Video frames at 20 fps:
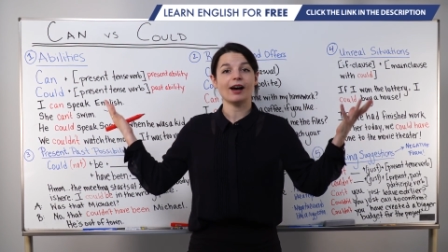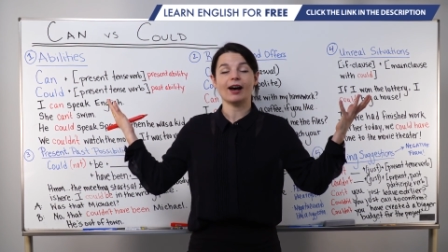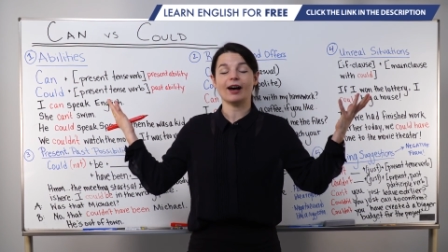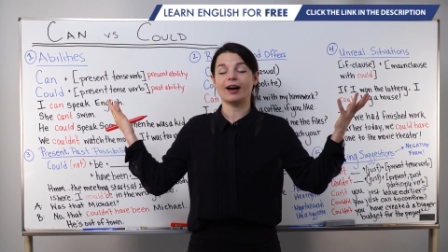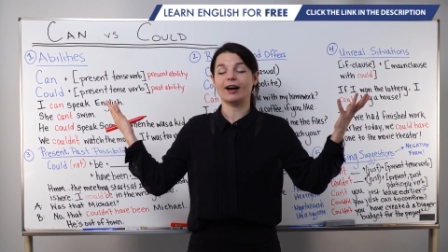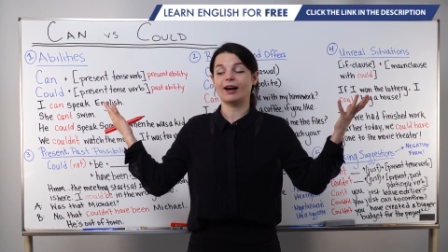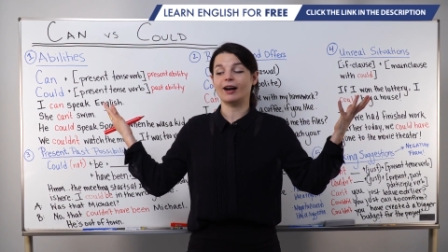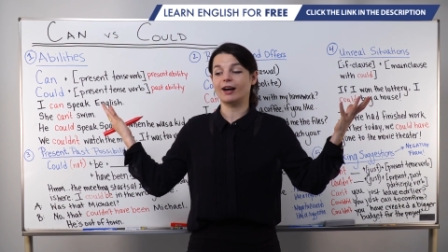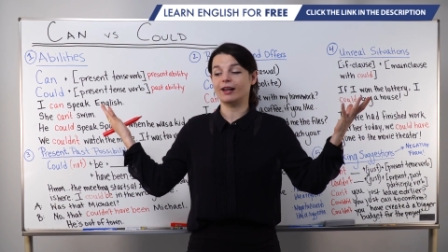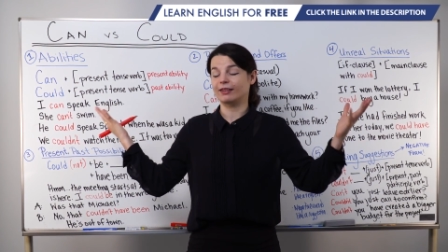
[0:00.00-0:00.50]

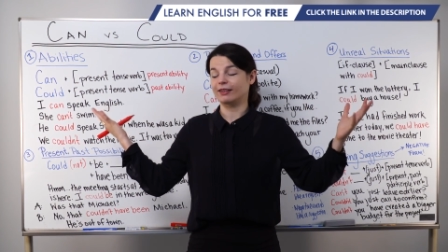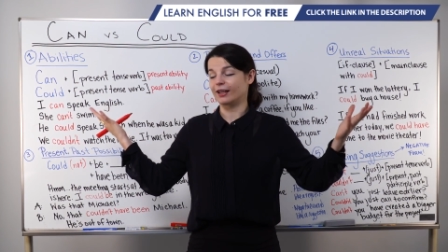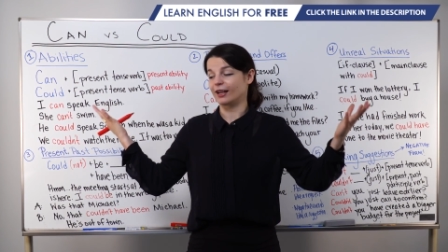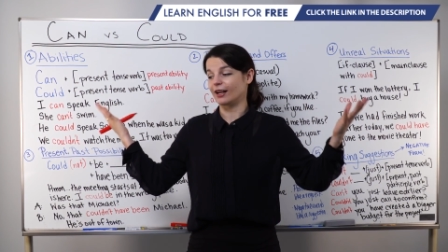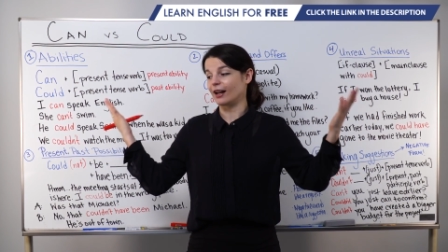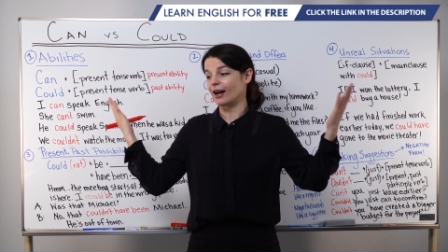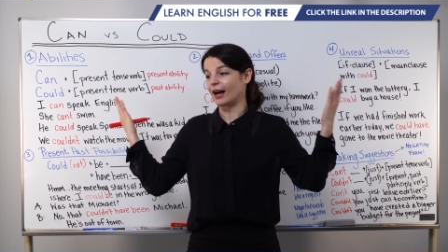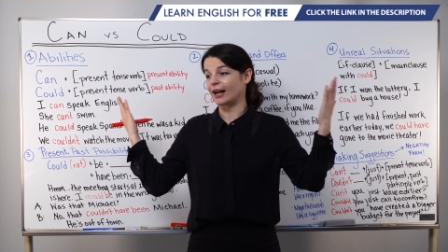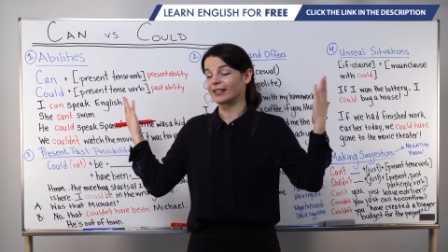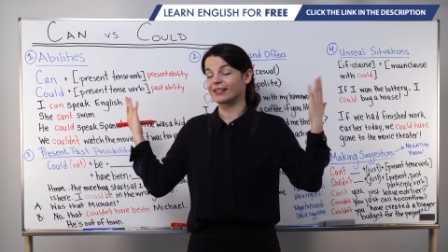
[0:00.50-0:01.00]
uh,
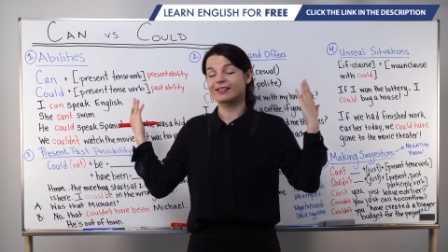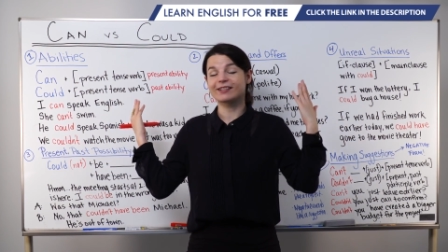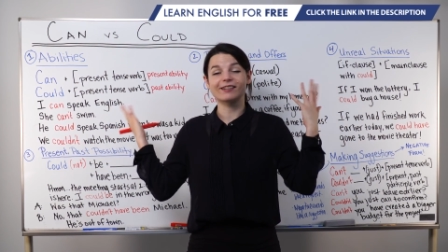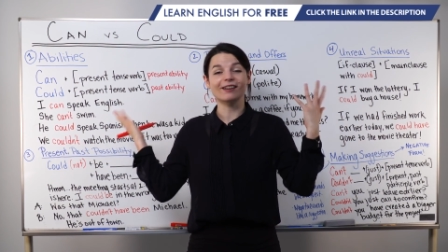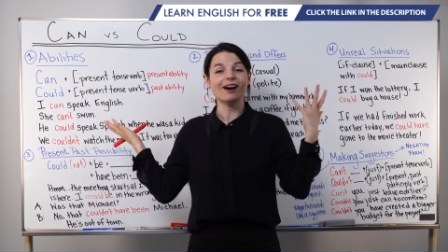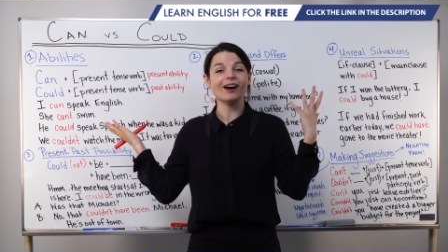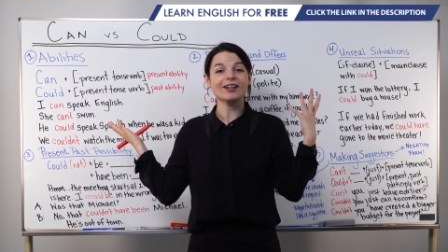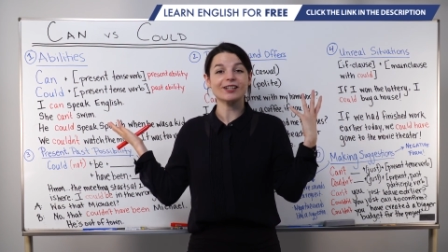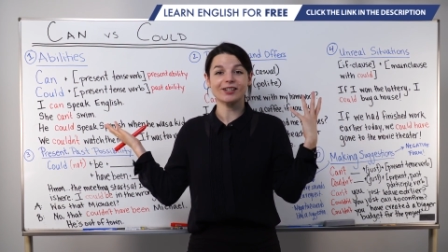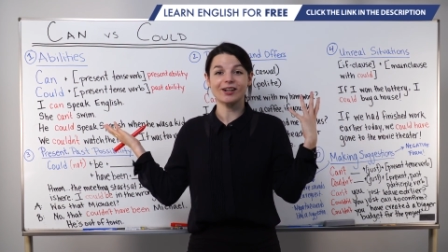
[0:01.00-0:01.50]
that I did
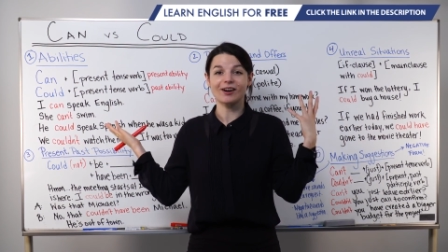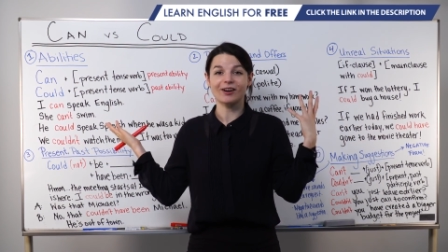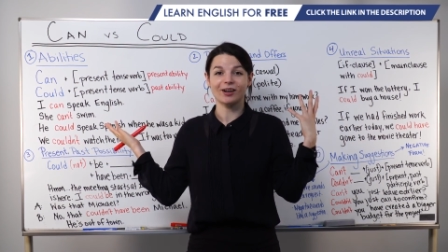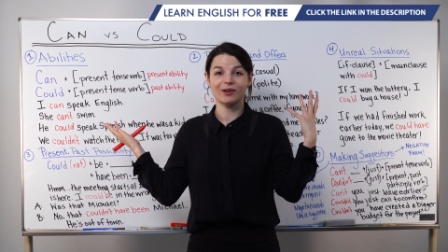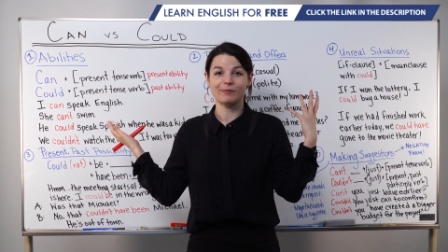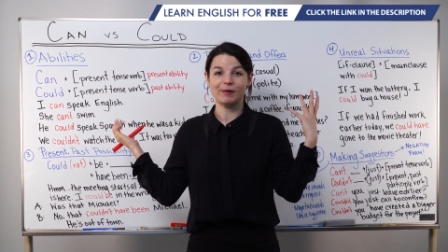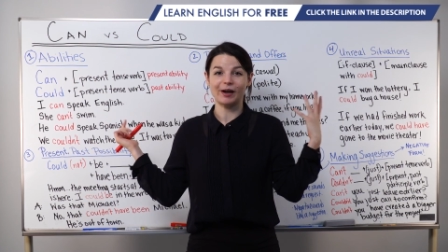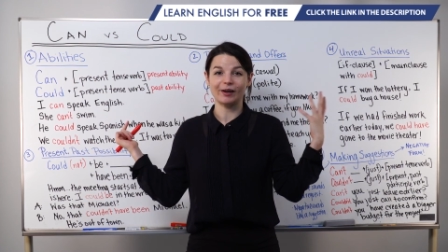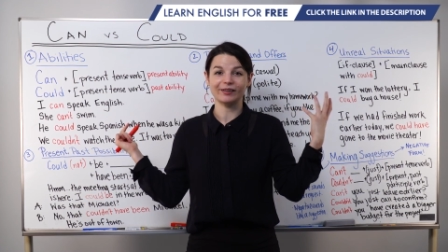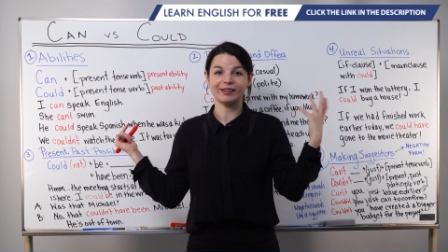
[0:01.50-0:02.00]
not talk
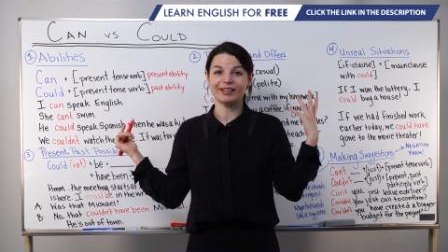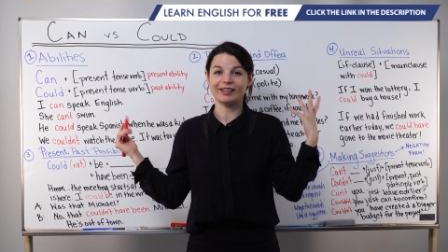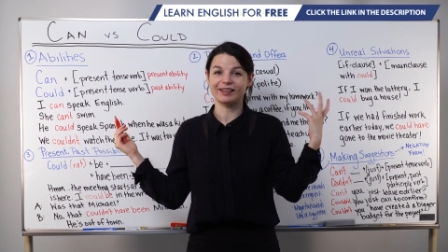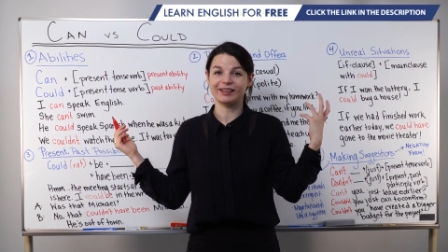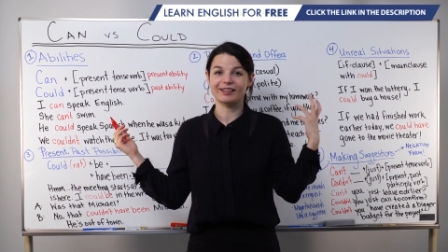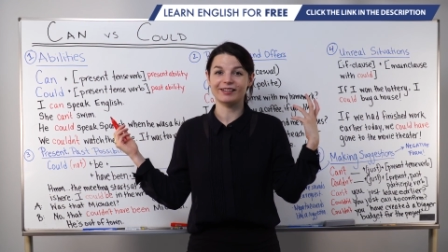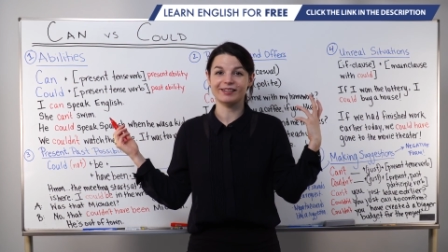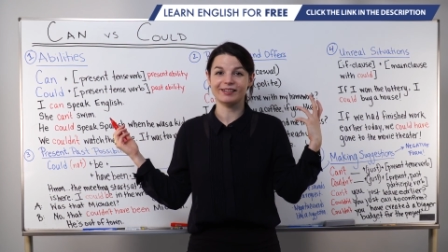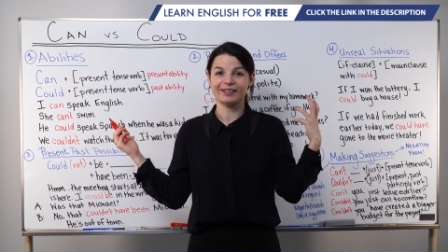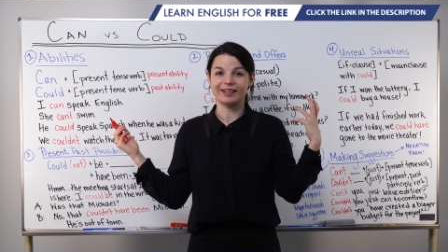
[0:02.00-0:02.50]
about in
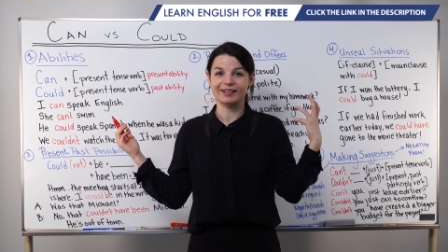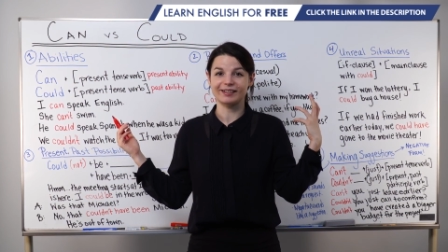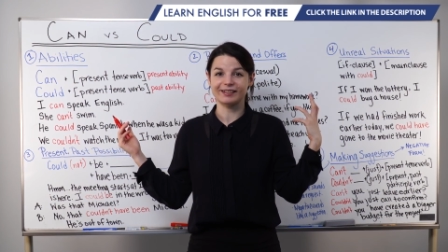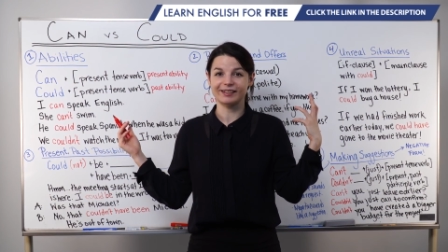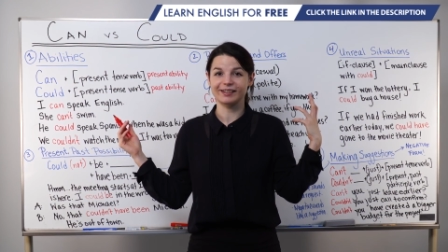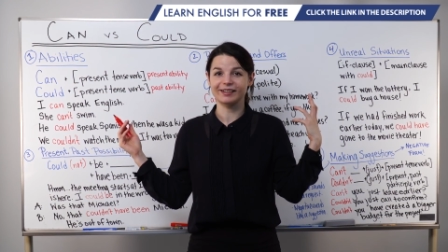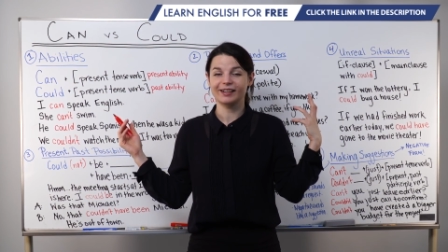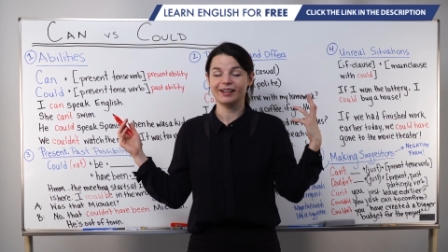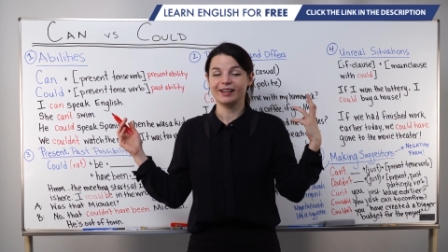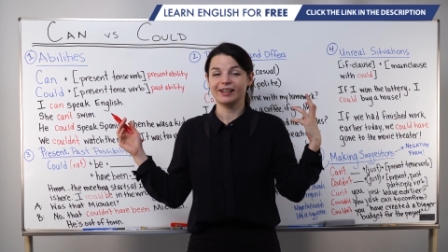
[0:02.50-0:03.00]
this
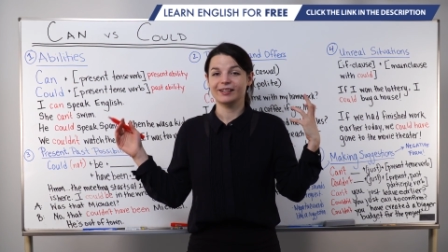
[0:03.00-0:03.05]
lesson.